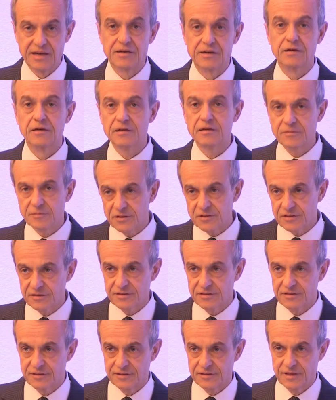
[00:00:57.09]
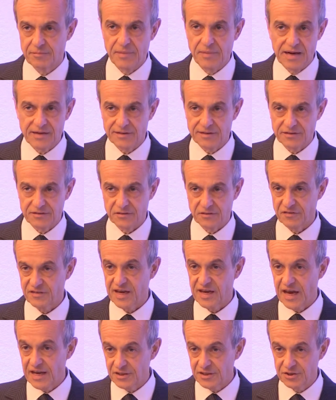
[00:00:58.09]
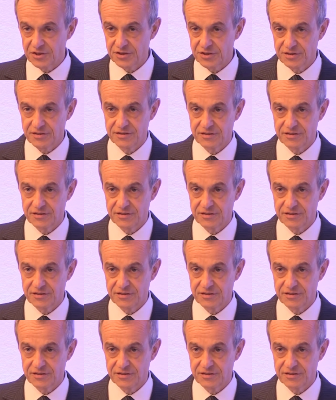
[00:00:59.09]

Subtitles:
enormous abundance of cash.